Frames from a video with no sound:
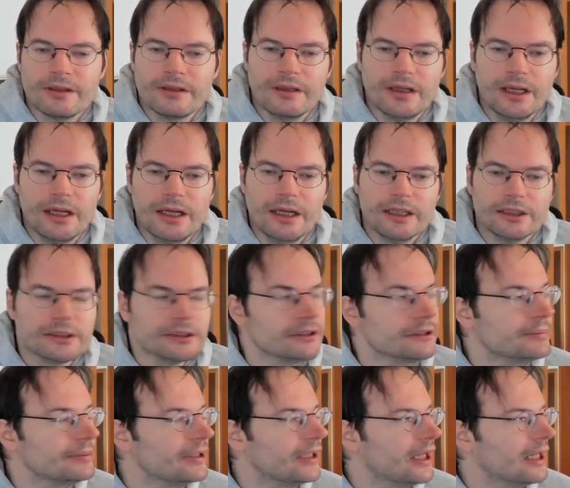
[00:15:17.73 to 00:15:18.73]

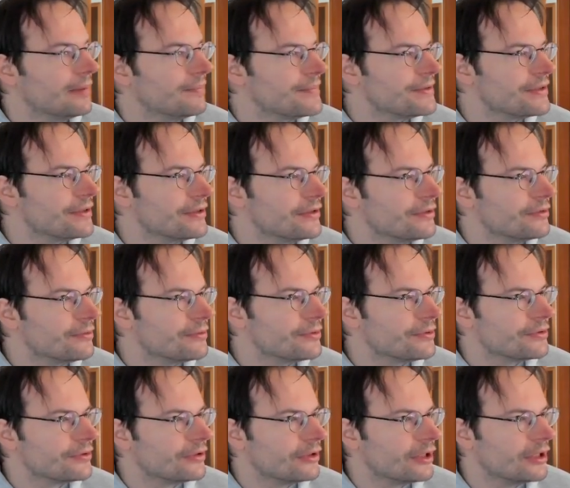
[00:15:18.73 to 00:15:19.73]
and perhaps a
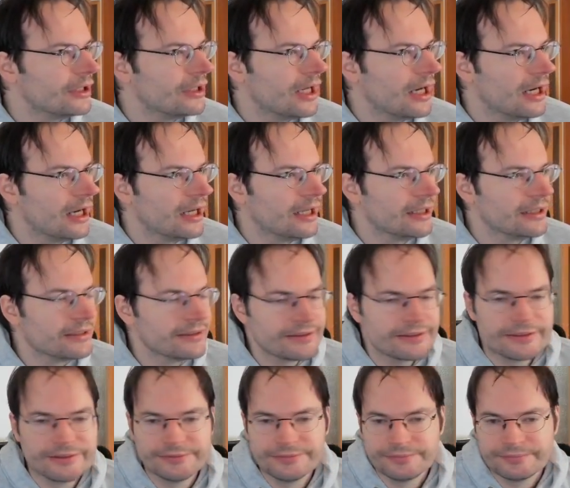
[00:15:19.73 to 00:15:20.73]
user
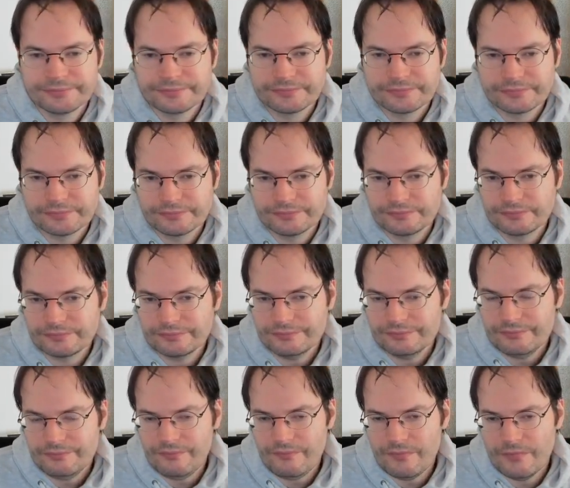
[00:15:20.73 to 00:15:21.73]
has
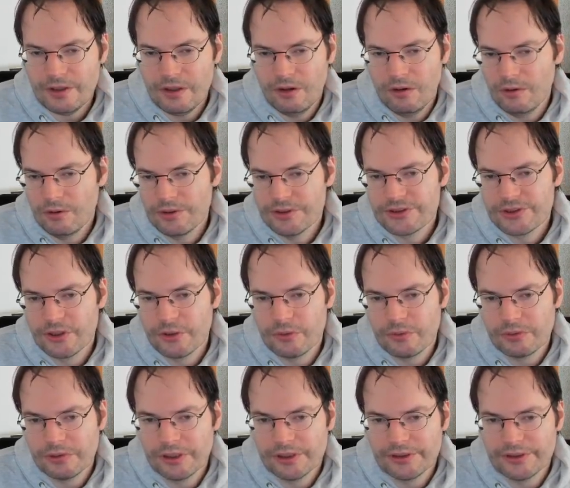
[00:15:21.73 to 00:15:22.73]

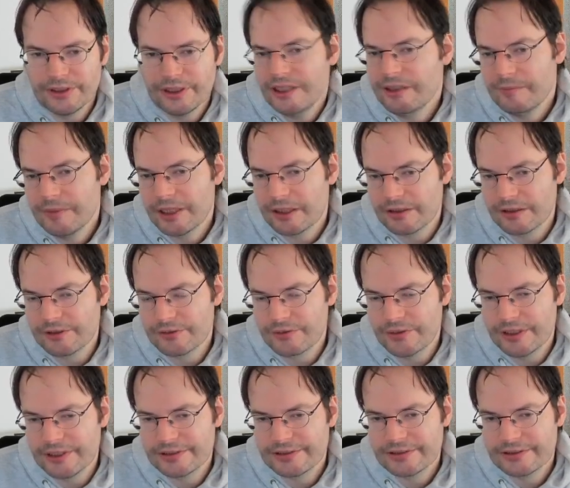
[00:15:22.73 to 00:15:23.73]
also an email
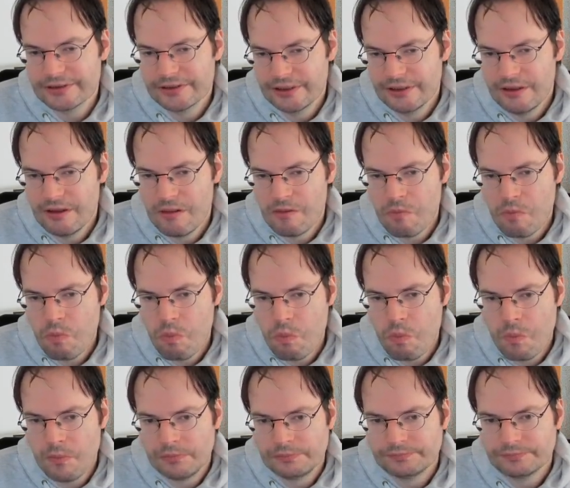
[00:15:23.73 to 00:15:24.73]
address,
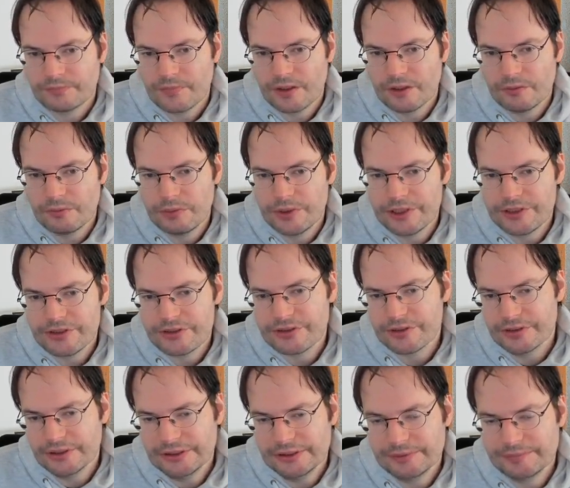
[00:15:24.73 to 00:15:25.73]
which
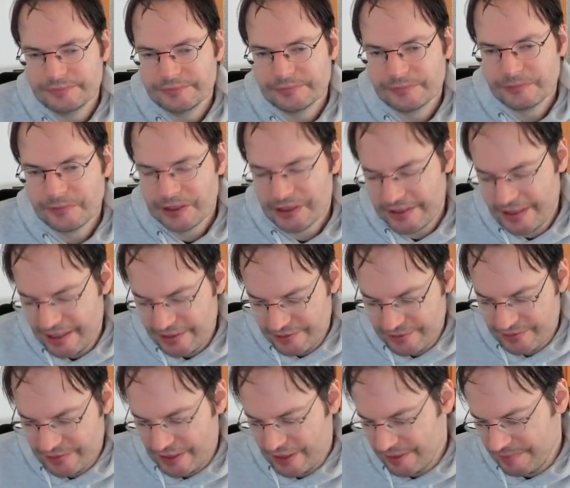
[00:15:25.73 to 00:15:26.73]
we'll get
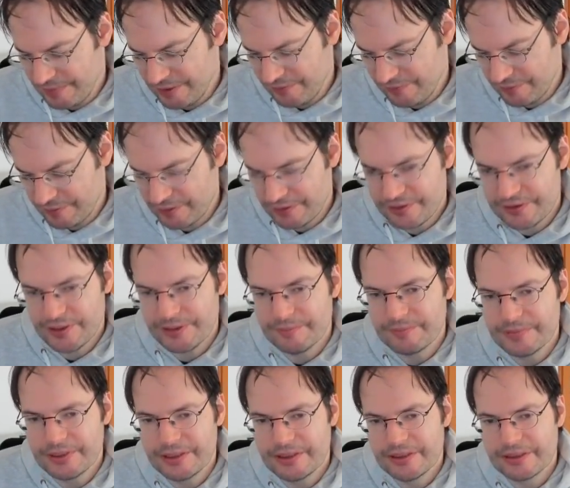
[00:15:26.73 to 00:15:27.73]
to that, but for the time
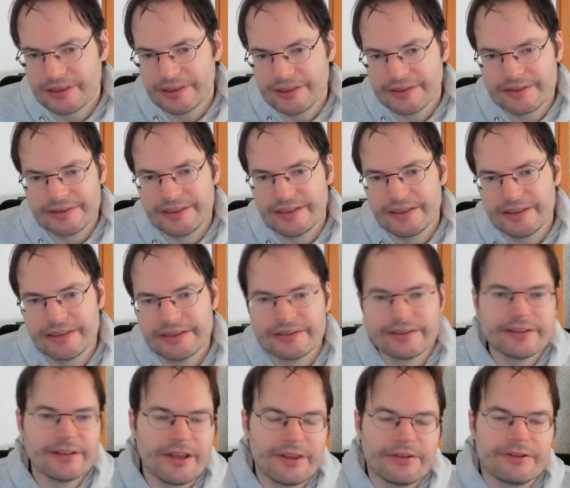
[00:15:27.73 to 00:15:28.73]
being, let's say is
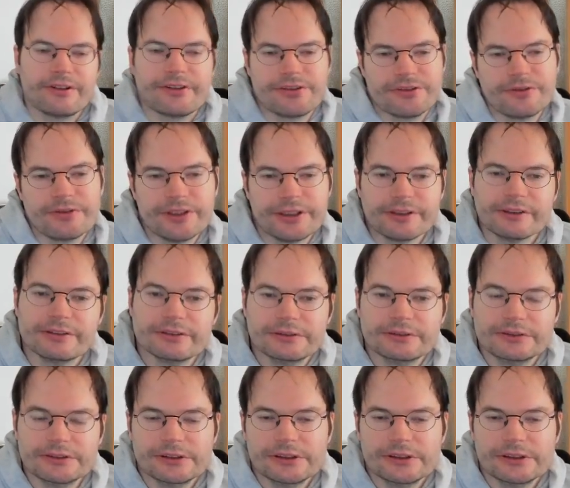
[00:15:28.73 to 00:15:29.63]
another string.